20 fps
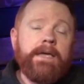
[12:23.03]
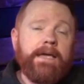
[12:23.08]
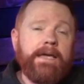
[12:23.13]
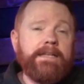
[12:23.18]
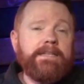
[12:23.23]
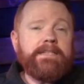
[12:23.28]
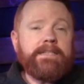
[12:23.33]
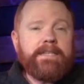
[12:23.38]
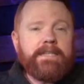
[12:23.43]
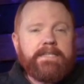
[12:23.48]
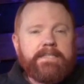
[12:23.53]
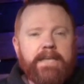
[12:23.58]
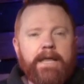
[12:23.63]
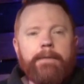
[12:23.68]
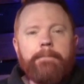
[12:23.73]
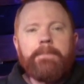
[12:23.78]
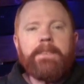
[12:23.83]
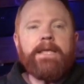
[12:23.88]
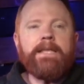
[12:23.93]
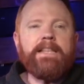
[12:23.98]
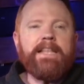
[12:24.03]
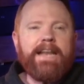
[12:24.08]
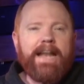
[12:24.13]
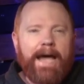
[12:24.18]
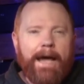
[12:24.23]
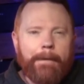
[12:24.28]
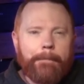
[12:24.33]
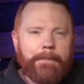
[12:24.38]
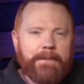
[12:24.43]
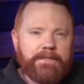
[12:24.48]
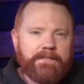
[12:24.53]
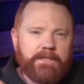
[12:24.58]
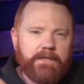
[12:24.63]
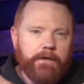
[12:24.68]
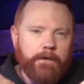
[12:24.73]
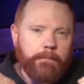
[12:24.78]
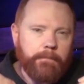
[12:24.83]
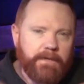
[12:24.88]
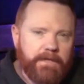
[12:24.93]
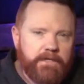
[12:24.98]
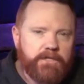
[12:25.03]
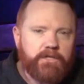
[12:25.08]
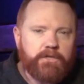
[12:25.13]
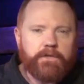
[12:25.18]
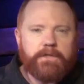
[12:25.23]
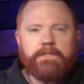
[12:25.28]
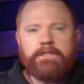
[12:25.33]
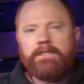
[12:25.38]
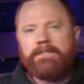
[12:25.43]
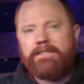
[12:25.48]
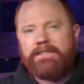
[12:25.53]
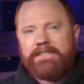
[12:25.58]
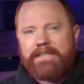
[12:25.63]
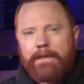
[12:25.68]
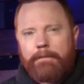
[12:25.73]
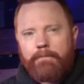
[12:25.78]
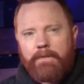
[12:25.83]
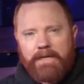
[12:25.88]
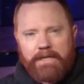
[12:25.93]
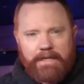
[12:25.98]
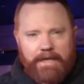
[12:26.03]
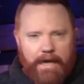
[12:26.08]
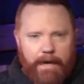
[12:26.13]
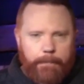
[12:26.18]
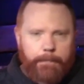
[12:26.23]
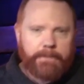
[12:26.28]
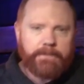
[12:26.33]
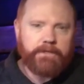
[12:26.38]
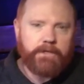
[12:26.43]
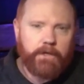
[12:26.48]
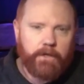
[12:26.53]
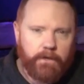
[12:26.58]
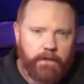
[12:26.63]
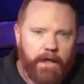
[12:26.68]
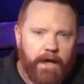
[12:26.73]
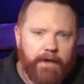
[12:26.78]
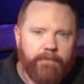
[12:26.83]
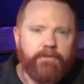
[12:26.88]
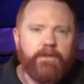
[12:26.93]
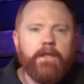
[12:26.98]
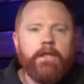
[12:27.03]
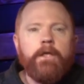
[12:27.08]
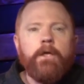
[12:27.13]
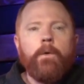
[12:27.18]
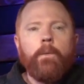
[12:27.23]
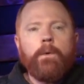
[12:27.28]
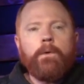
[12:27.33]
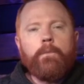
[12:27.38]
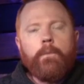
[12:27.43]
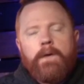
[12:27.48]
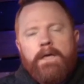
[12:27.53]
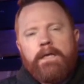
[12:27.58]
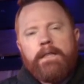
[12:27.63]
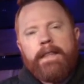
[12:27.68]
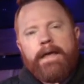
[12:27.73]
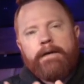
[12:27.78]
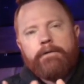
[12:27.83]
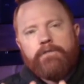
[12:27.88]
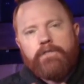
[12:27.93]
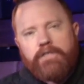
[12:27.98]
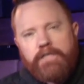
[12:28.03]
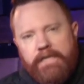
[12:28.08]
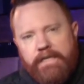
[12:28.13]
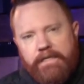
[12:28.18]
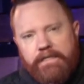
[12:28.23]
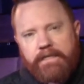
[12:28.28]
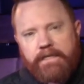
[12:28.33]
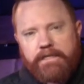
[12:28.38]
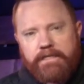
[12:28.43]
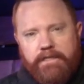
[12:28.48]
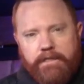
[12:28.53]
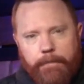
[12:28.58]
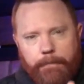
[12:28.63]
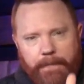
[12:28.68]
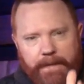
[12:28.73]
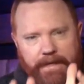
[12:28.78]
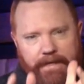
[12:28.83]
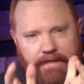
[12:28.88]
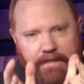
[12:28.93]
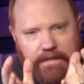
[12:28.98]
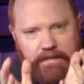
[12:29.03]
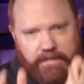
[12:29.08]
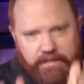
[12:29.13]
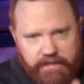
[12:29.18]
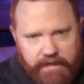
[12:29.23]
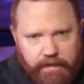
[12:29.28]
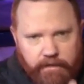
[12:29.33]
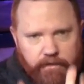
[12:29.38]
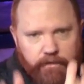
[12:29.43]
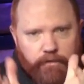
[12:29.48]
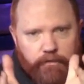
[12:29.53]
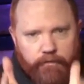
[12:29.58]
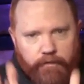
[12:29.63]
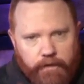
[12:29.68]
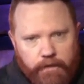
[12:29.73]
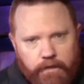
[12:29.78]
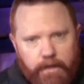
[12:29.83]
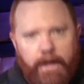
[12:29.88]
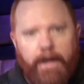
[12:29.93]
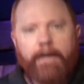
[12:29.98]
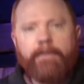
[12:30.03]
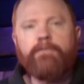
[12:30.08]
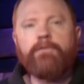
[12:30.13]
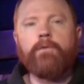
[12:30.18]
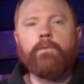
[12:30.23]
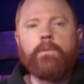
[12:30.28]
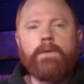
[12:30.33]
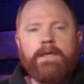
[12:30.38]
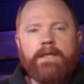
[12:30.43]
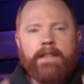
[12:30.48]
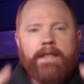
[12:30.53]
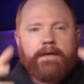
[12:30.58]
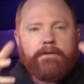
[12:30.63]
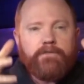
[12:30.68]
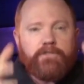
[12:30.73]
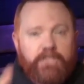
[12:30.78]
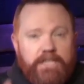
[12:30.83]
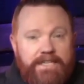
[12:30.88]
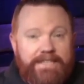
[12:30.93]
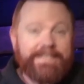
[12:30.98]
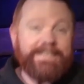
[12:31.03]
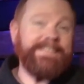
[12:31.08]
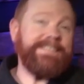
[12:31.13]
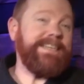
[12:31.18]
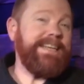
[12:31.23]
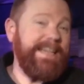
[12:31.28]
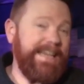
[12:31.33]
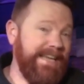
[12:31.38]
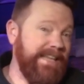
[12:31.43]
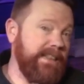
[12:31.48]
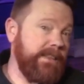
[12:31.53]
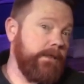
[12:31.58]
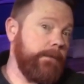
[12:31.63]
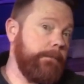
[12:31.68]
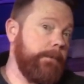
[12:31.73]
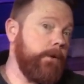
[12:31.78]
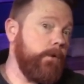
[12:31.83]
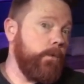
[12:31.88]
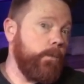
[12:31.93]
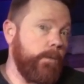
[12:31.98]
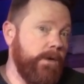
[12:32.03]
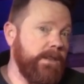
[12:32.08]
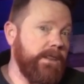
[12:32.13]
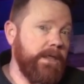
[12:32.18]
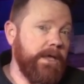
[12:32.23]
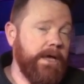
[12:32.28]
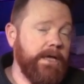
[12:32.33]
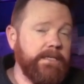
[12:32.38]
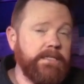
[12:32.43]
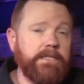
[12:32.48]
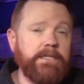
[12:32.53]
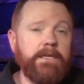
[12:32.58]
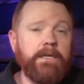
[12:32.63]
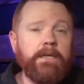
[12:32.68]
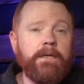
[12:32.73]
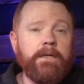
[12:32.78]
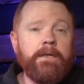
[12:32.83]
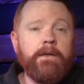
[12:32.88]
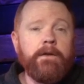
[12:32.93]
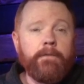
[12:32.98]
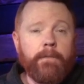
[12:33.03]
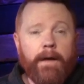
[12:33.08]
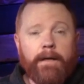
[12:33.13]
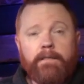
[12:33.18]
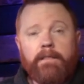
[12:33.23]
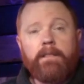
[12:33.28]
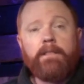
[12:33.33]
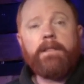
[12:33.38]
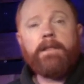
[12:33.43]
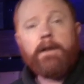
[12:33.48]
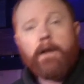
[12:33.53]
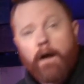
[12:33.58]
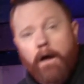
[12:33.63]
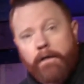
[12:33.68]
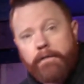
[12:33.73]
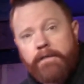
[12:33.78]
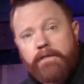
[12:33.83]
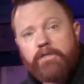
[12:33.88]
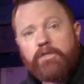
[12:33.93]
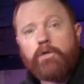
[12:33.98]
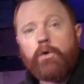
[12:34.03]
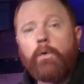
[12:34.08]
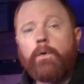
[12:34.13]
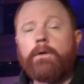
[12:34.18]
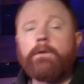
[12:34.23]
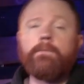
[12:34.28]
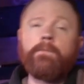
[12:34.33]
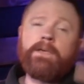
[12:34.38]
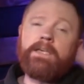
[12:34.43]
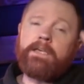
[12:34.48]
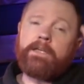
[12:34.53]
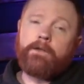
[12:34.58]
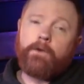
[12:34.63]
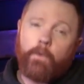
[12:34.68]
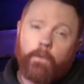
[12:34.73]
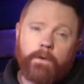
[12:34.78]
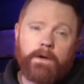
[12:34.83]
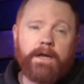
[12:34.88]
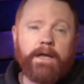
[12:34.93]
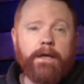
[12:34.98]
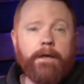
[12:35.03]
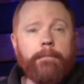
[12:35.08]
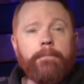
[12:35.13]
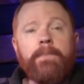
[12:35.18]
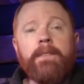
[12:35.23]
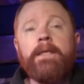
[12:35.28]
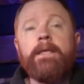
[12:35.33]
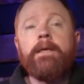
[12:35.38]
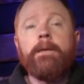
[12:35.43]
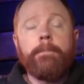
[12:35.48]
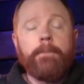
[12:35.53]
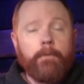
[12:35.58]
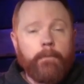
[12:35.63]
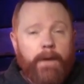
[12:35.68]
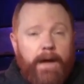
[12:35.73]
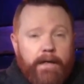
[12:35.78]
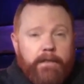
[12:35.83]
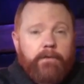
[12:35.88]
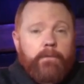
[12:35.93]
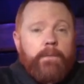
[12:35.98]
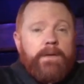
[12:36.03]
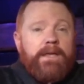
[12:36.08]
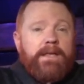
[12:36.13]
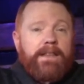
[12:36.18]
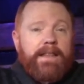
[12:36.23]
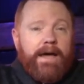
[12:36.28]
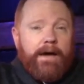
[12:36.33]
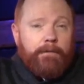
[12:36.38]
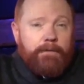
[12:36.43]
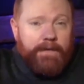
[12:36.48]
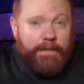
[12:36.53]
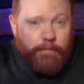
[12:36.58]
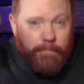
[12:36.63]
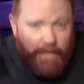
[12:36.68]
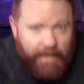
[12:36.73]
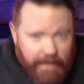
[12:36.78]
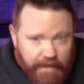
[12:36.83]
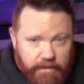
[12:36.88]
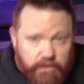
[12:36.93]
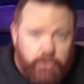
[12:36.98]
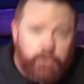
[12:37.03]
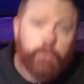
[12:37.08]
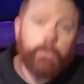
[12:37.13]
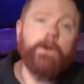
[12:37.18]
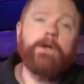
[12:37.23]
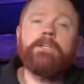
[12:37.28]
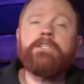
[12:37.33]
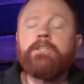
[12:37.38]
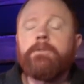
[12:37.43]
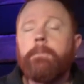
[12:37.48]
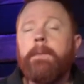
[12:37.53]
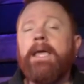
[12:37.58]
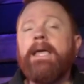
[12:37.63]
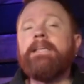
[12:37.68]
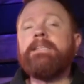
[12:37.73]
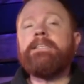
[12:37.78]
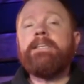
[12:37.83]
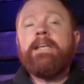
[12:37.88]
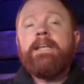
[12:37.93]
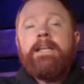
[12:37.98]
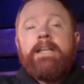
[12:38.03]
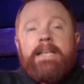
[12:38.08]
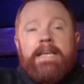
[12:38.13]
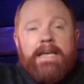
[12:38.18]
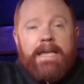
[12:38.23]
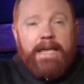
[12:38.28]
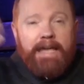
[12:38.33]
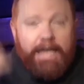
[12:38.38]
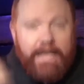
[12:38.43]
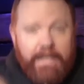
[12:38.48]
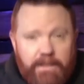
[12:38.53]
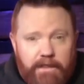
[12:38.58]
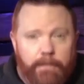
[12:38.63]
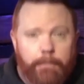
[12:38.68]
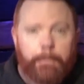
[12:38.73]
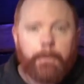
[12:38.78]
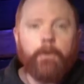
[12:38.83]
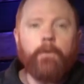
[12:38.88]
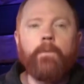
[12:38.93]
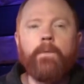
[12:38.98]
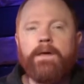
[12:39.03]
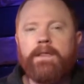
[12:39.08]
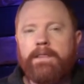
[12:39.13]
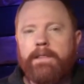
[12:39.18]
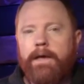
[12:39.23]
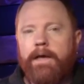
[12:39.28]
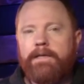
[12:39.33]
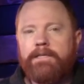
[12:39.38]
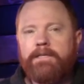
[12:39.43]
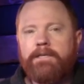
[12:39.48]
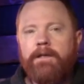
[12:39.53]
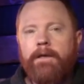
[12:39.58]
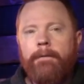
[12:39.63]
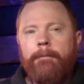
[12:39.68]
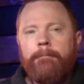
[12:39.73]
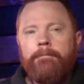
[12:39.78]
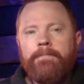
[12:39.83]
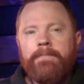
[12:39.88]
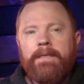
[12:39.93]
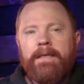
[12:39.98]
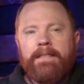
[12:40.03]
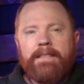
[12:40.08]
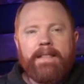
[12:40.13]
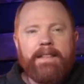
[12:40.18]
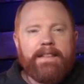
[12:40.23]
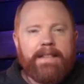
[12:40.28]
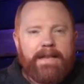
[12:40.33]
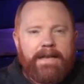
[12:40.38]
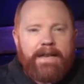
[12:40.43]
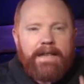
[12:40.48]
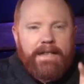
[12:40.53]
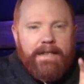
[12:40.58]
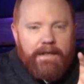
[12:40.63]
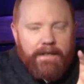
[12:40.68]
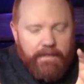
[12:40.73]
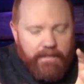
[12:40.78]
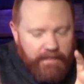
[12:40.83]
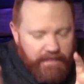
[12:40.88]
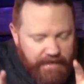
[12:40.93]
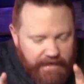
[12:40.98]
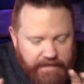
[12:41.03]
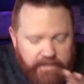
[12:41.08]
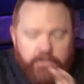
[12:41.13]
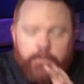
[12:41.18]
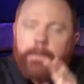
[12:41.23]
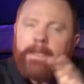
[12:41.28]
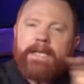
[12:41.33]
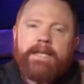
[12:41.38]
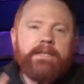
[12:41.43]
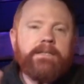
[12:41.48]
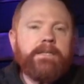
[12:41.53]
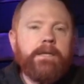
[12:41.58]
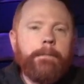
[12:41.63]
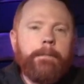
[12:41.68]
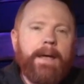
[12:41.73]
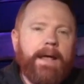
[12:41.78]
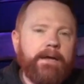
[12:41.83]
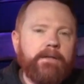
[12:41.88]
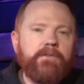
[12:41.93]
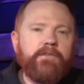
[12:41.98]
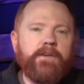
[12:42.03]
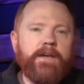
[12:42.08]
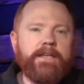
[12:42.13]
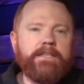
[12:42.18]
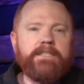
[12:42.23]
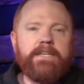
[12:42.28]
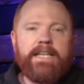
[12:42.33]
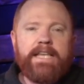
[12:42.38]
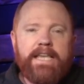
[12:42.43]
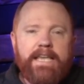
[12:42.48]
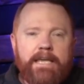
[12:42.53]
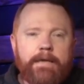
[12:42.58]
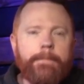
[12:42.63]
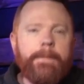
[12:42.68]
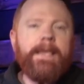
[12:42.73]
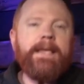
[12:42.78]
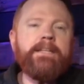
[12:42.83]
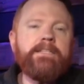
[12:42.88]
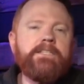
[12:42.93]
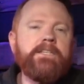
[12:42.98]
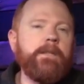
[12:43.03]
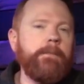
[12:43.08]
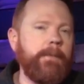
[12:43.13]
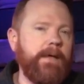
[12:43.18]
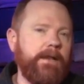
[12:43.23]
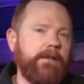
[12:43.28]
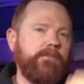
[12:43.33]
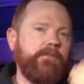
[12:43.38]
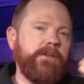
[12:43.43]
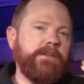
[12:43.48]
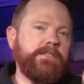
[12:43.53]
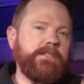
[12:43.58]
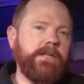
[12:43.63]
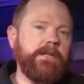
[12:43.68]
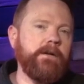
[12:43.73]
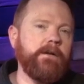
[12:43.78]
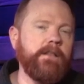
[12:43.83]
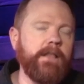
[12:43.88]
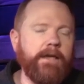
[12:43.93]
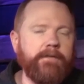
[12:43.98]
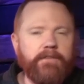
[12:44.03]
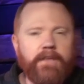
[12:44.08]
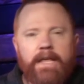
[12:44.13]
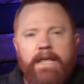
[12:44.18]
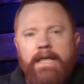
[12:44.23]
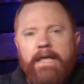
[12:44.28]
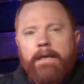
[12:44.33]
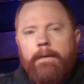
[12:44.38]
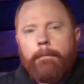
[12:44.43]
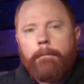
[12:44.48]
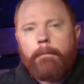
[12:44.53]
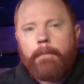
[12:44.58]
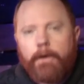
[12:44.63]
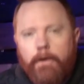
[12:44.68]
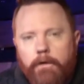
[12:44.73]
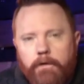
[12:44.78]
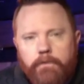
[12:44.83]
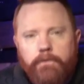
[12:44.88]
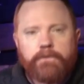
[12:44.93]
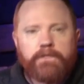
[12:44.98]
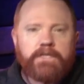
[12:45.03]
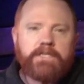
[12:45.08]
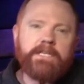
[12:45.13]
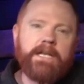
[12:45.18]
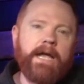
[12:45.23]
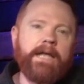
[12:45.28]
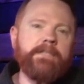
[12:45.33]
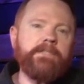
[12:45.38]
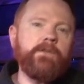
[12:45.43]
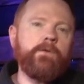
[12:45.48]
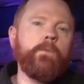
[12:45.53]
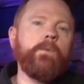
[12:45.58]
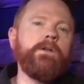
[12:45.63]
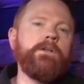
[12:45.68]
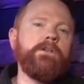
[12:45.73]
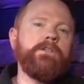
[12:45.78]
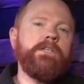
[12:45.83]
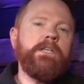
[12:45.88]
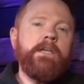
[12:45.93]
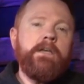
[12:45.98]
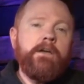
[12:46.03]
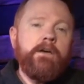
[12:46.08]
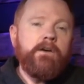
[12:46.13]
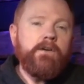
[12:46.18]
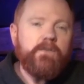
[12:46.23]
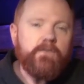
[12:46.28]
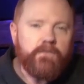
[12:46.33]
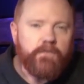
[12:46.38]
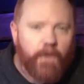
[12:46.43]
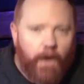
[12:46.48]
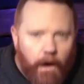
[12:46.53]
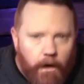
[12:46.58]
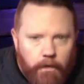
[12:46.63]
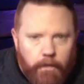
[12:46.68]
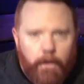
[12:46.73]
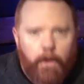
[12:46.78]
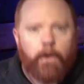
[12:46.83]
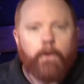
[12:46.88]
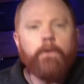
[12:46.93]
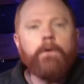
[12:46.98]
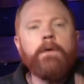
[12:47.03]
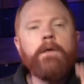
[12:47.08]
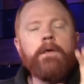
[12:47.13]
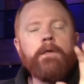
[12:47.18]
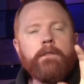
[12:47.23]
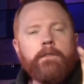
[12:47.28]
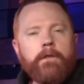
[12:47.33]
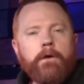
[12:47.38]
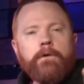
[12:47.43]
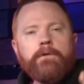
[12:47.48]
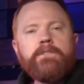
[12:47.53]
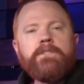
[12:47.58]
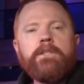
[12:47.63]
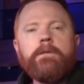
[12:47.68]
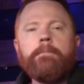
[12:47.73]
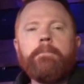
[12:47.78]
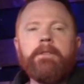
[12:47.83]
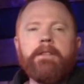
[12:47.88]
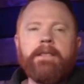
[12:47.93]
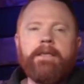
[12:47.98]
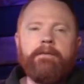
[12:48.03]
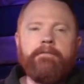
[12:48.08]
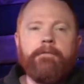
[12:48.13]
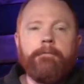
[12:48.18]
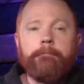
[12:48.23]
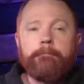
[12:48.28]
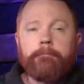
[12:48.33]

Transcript: It's the same thing that happens in our ministries. It's the same thing that happens in our lives. When we allow Jesus to be at the center of our lives, when we allow Jesus in the boat with us, rather than on the shore and we ignore him, but rather we allow him into our space, in the boat with us, that then things begin to manifest. He begins to manifest in our lives. Miracles, signs, and wonders follow those that believe.